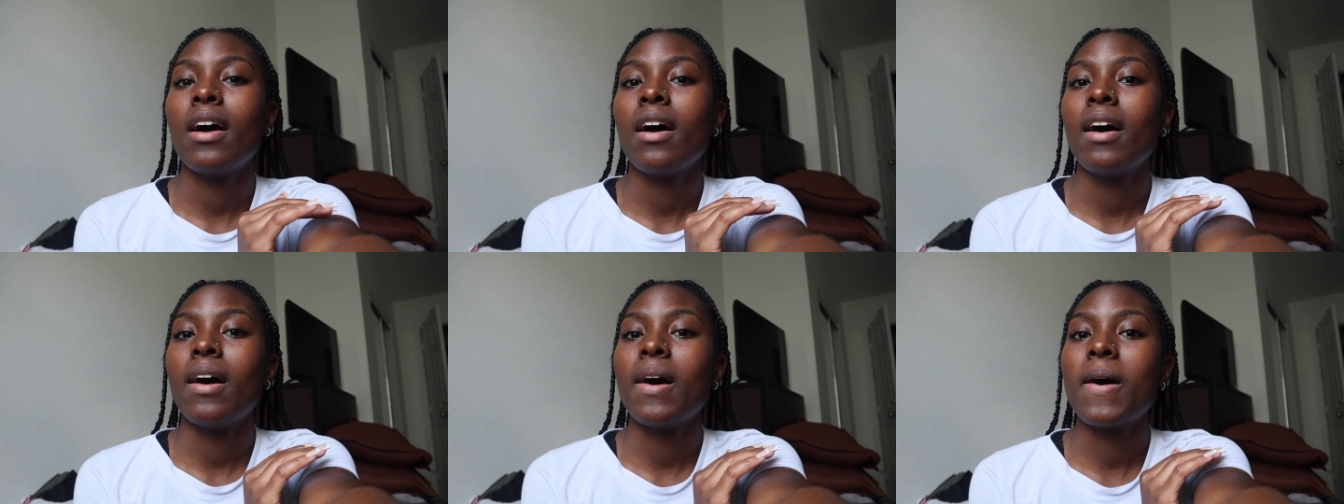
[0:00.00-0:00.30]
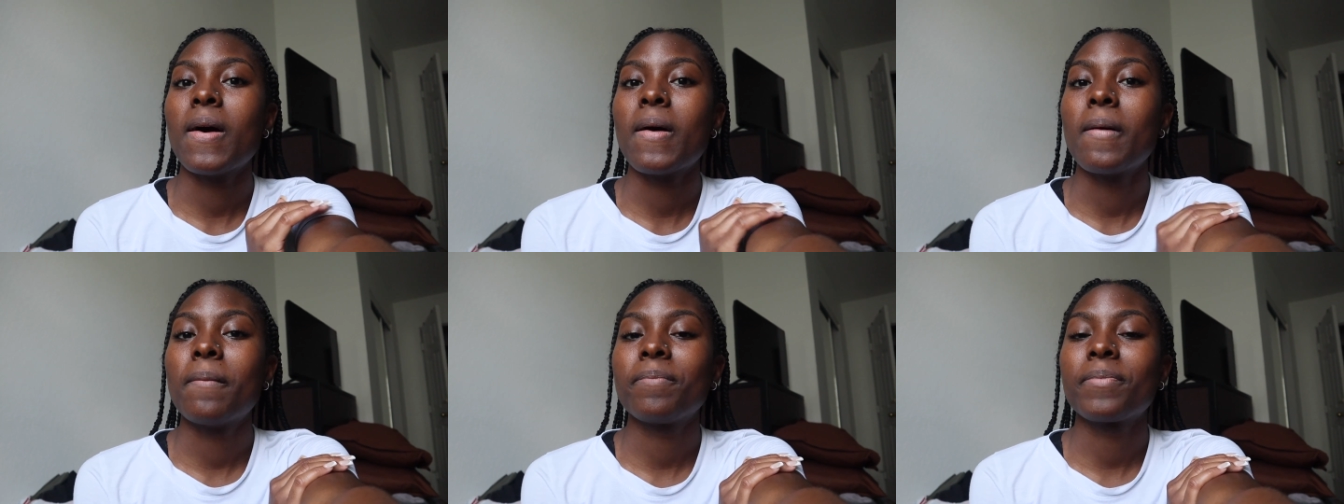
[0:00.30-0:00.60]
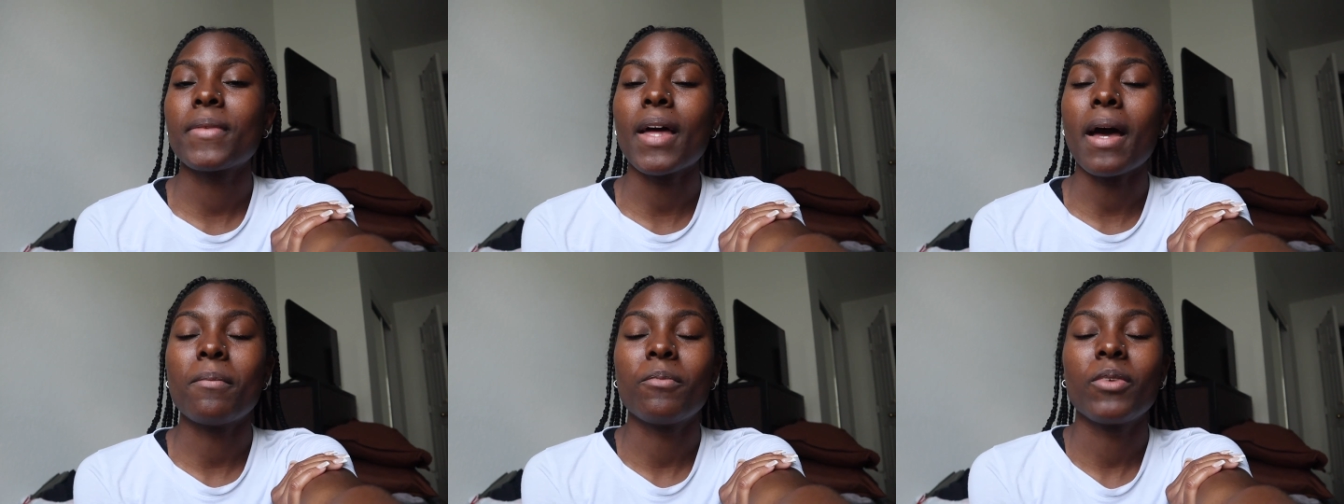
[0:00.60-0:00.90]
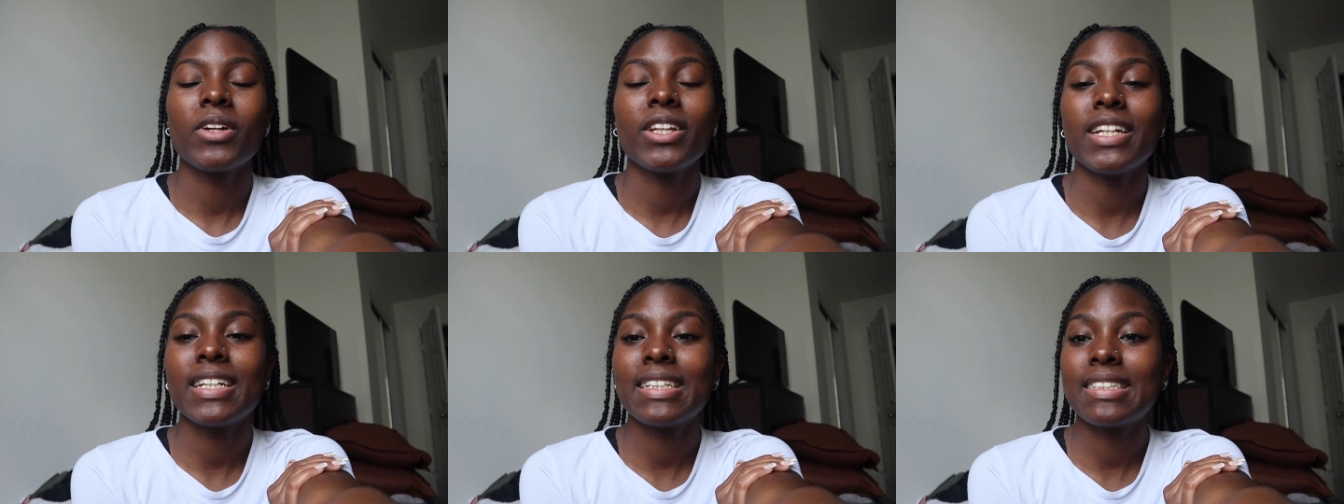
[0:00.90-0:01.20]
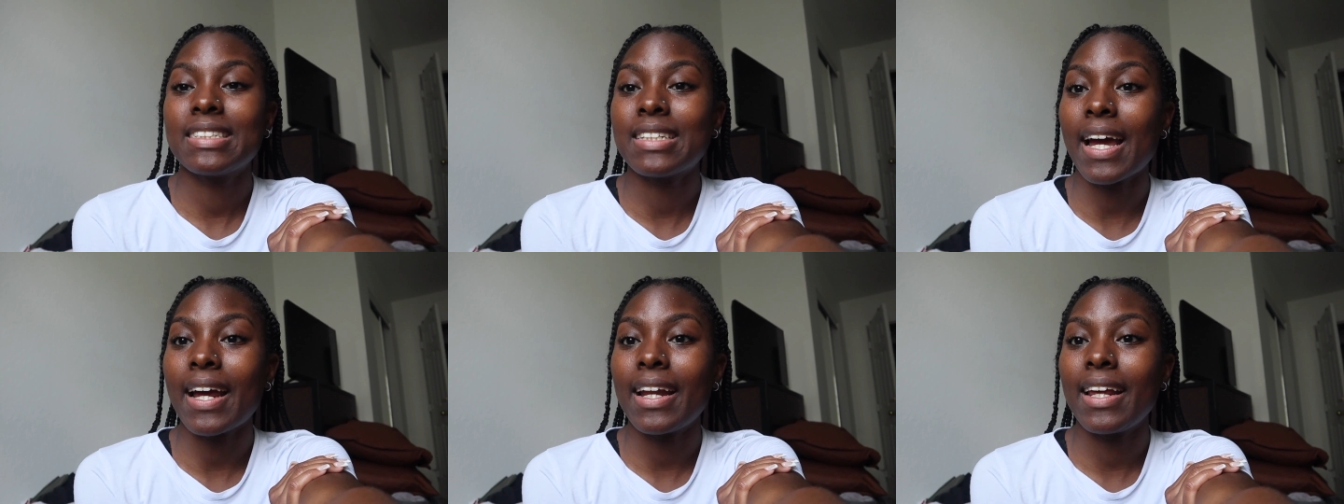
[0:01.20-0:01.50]
I'm really
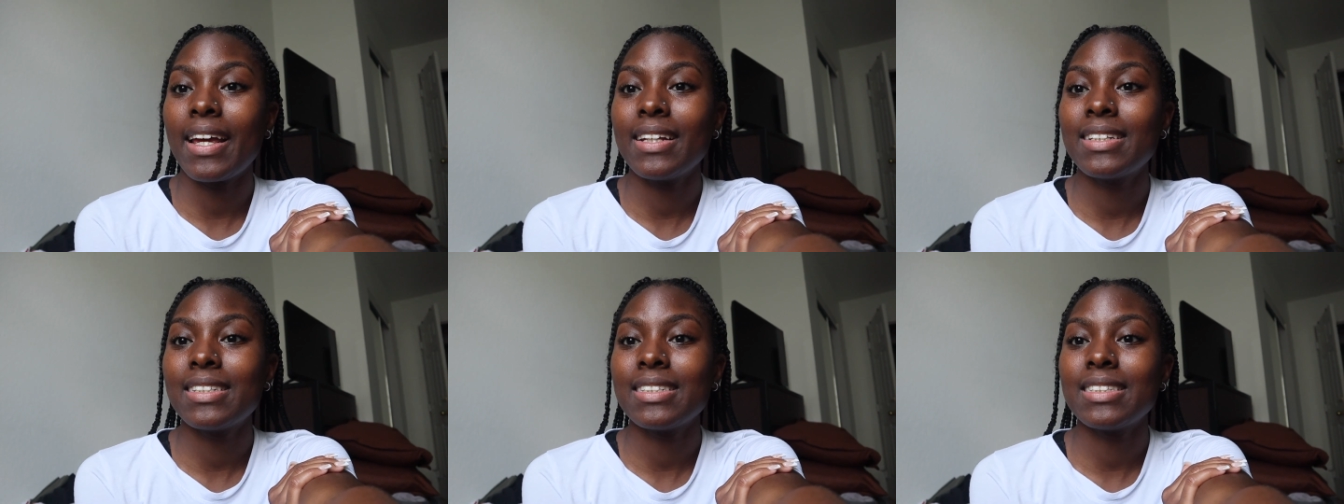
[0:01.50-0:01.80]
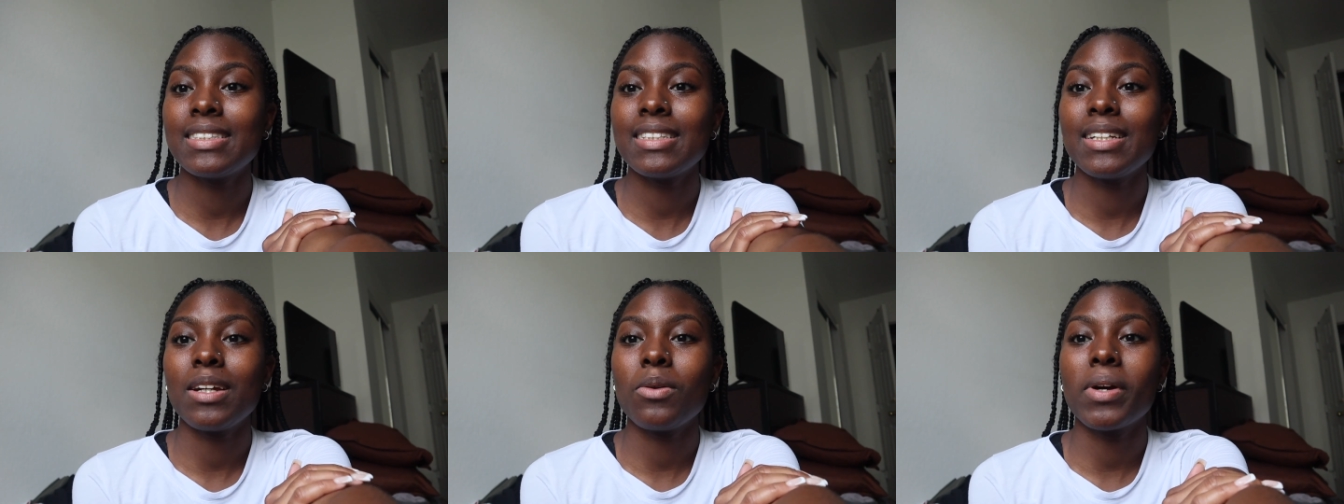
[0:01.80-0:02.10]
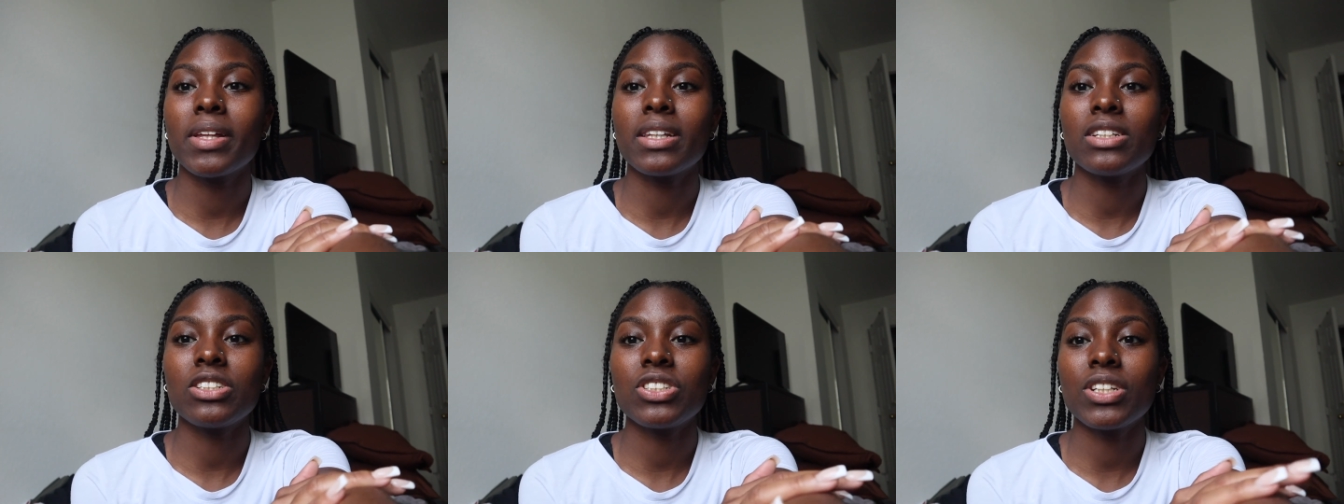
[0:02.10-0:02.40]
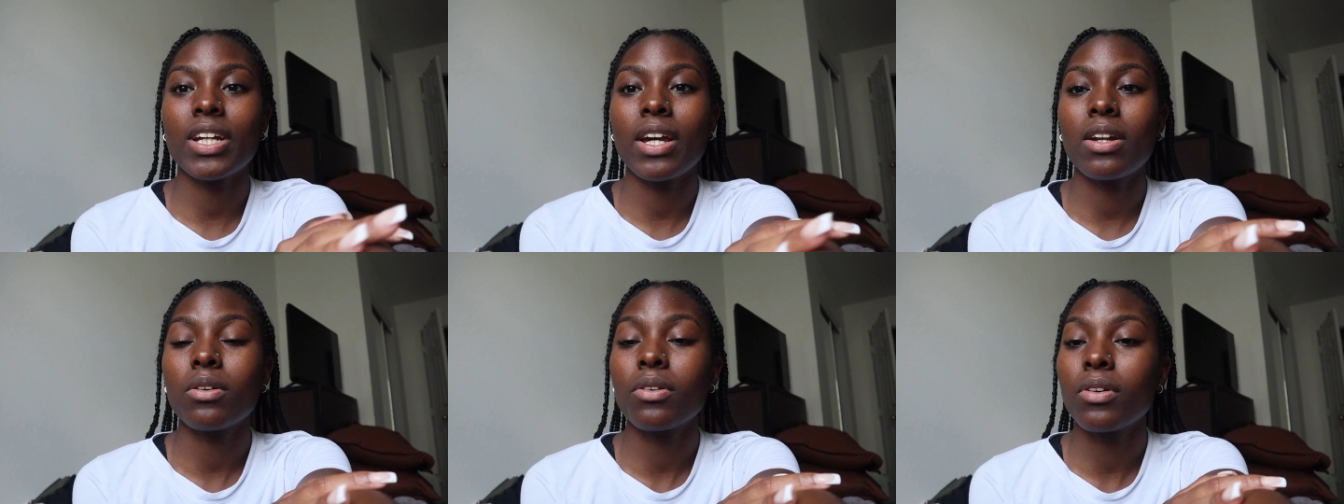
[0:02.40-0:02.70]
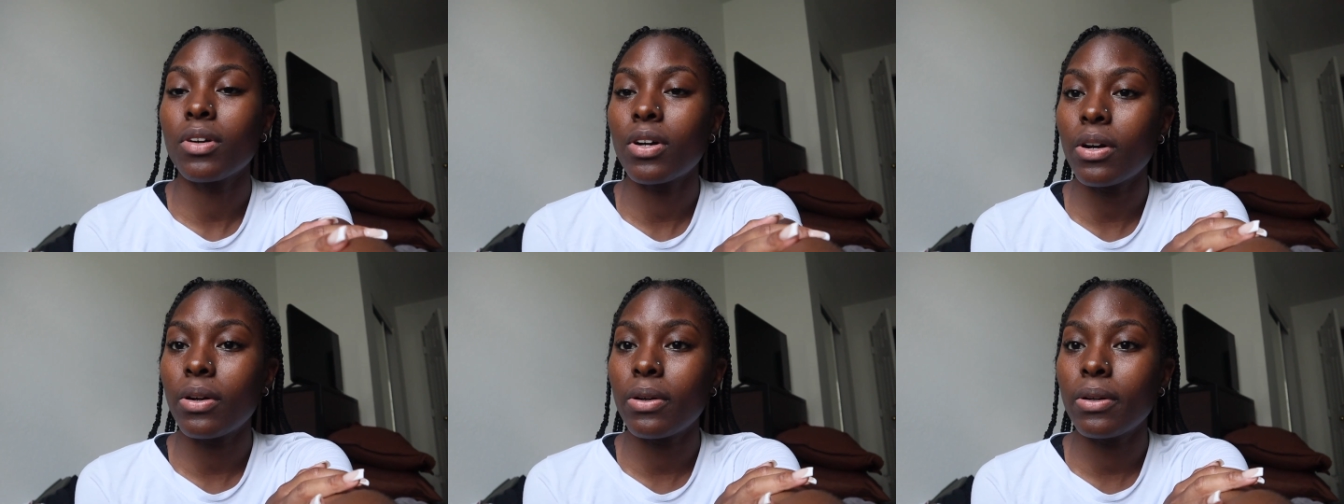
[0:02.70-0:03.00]
excited to see where this channel
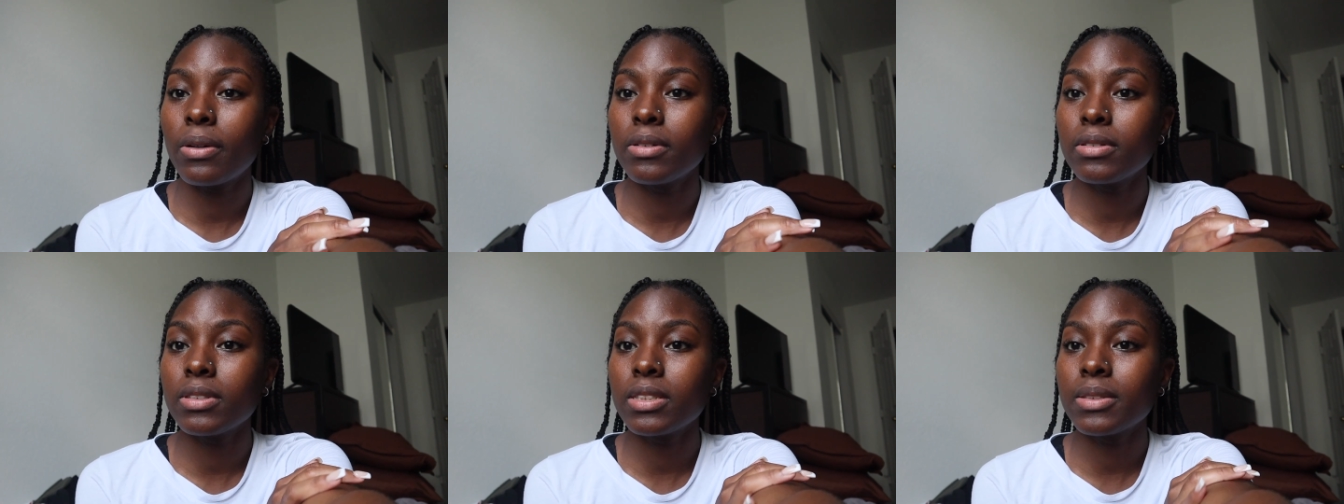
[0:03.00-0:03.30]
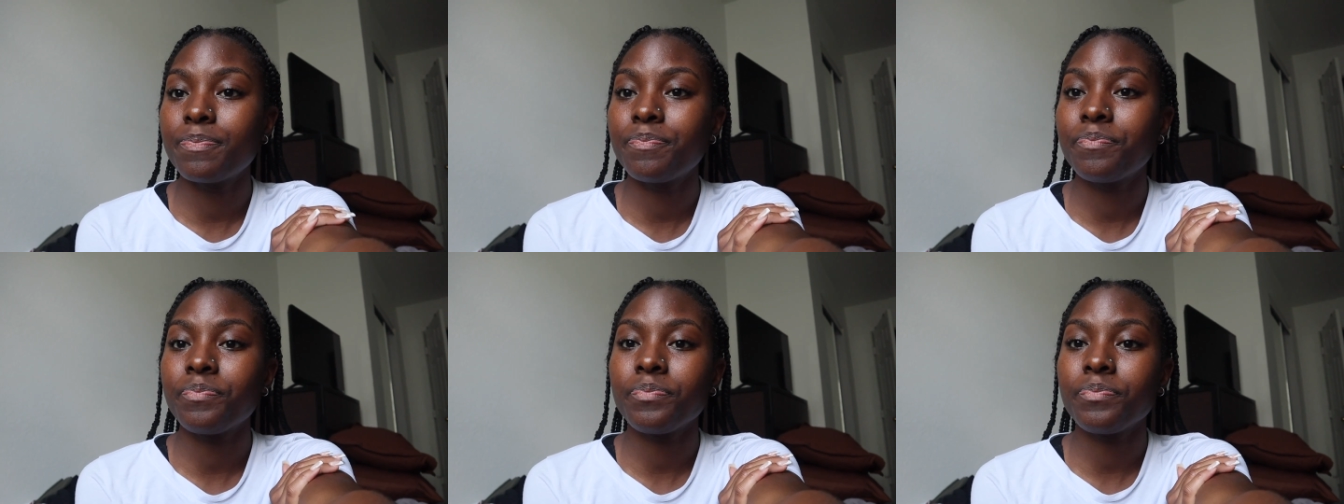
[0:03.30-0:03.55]
goes.